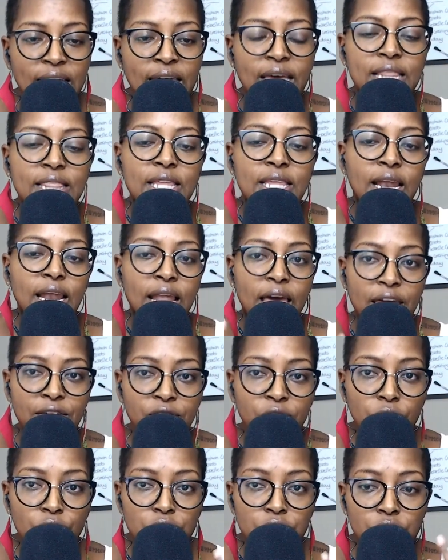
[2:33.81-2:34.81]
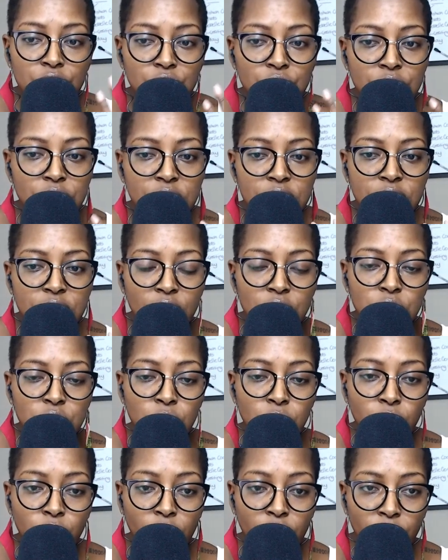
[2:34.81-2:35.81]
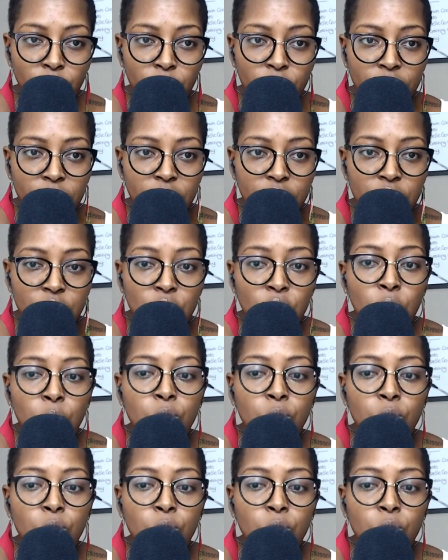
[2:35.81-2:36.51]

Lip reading: And the life coach that you decide to work with